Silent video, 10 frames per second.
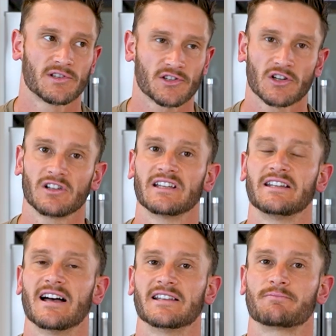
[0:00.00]
certainly
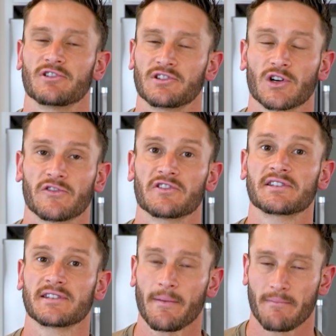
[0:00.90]
does preserve
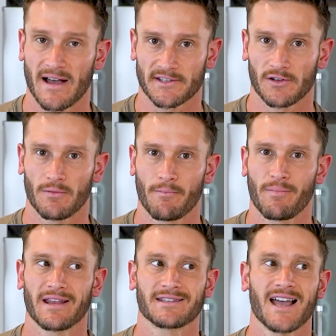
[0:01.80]
some muscle,
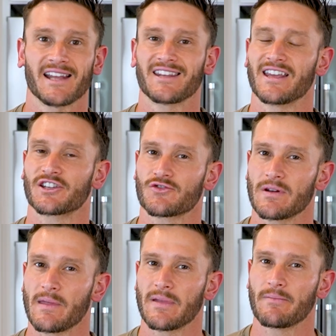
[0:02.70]
but it's not to the
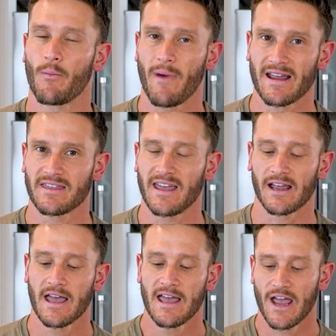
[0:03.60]
extreme that people might
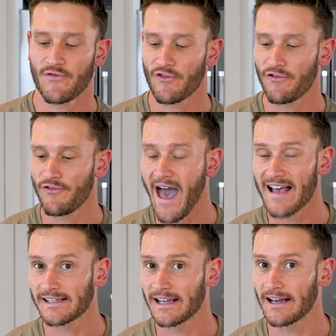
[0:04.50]
think. If you're
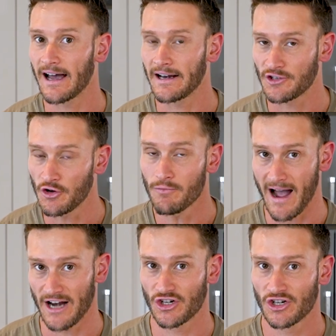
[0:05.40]
fasting uh, too
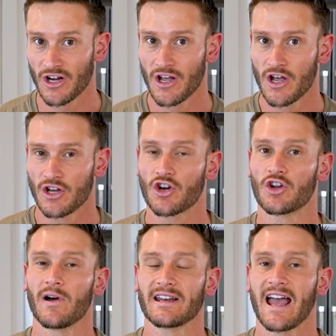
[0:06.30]
much, you're
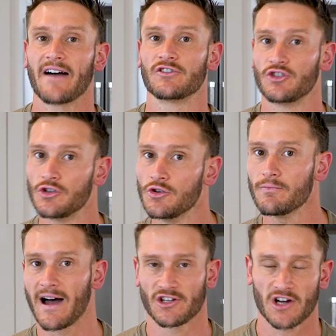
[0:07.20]
going to have too
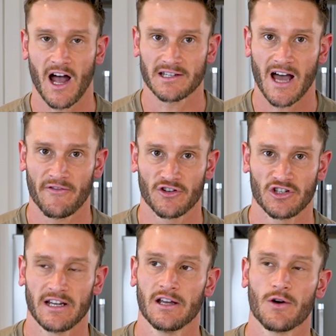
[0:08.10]
much
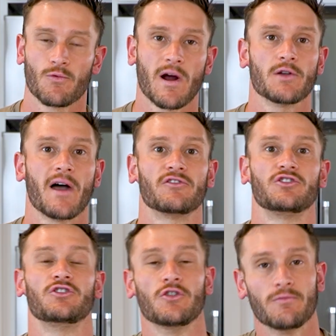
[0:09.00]
autophagy, where you
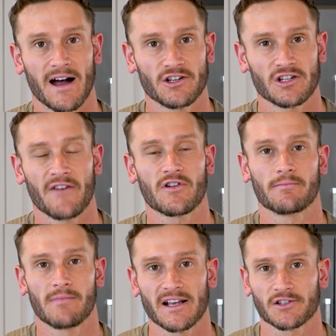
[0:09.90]
have too much of
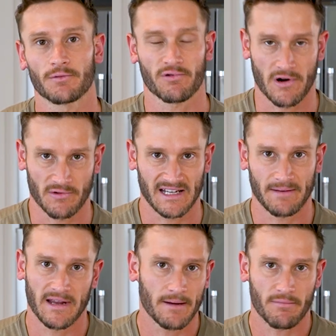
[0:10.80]
your muscle
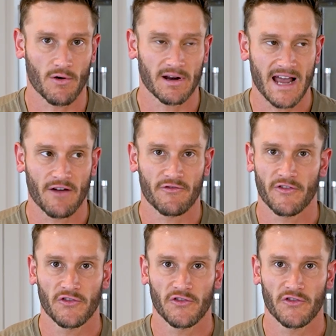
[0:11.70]
protein being broken down for